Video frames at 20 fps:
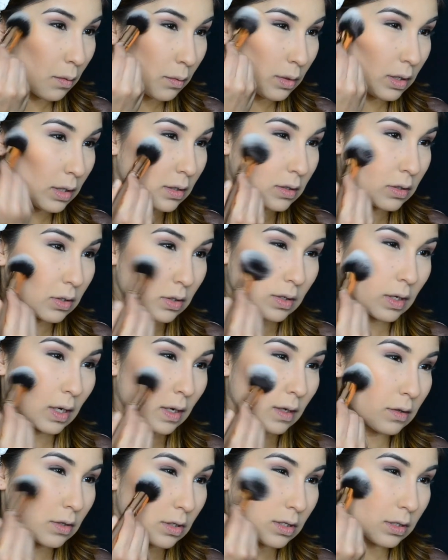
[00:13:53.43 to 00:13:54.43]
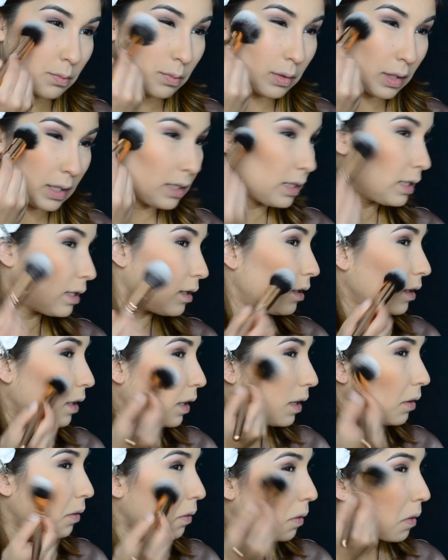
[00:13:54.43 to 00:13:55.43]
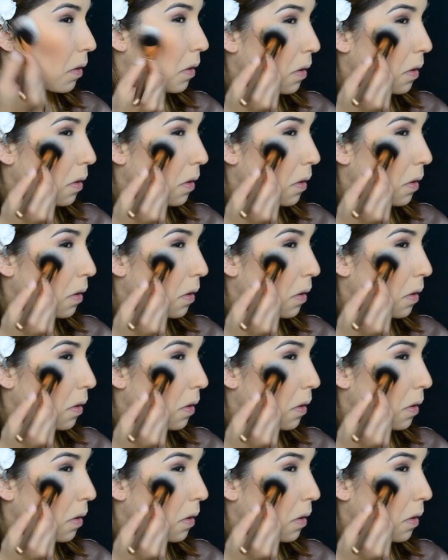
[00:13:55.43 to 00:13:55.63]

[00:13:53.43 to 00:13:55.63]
one to kind of just blend it all out.